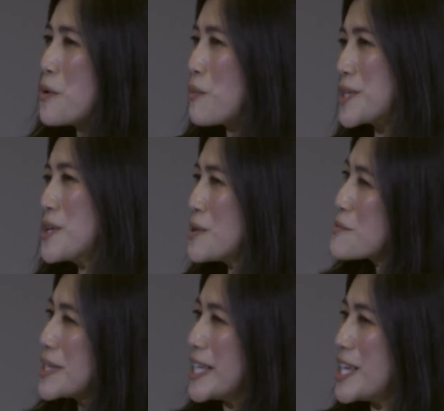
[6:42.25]
What are you
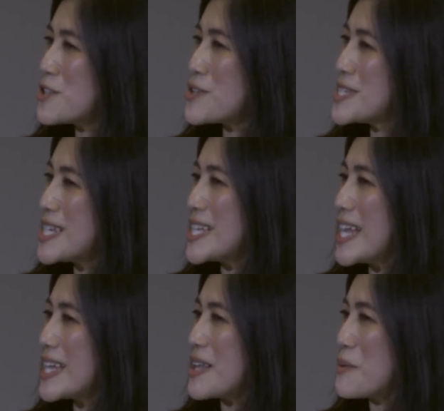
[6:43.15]
really interested
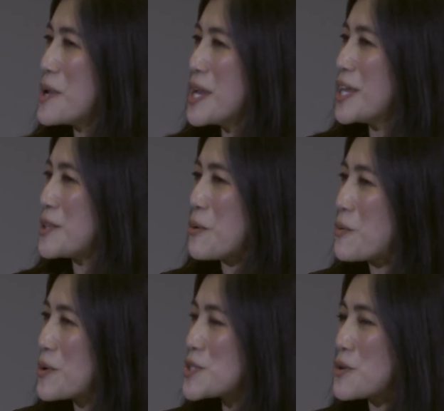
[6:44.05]
in, and, you know,
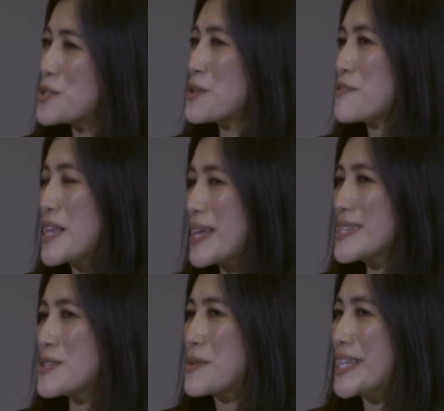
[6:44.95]
what sorts of
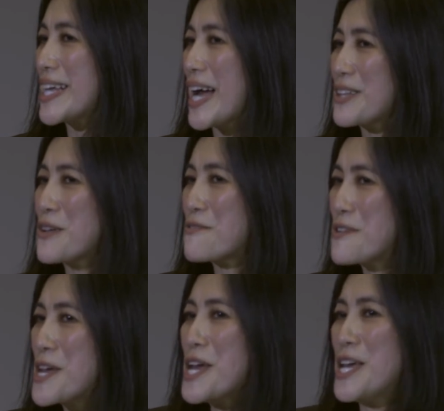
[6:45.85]
things really kind of,
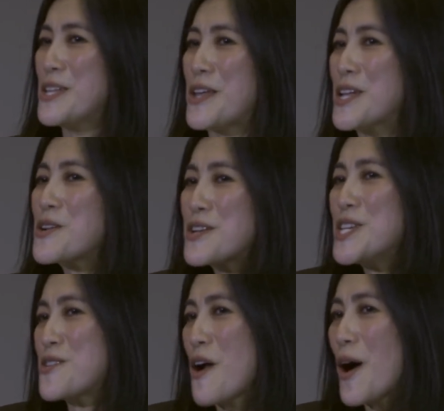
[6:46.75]
you know,
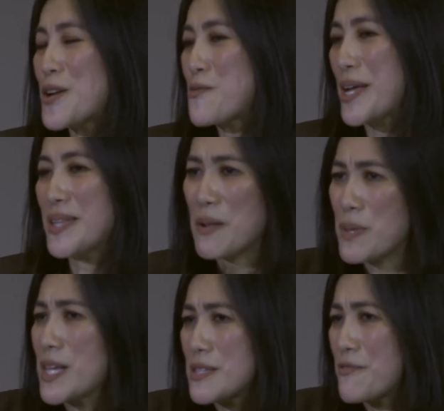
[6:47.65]
increase your heart rate, not
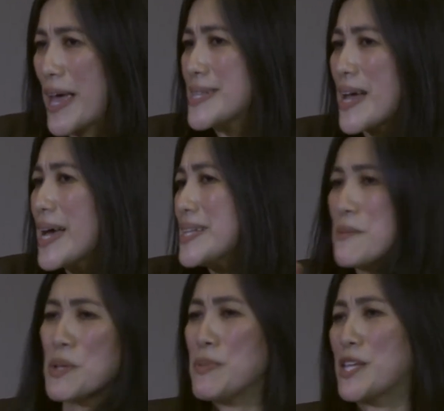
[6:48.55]
because of anxiety,
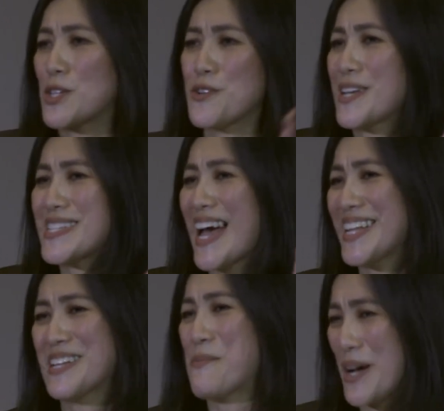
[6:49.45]
but because you're
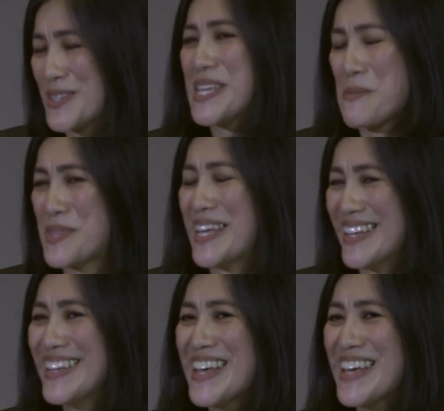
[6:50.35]
excited about something.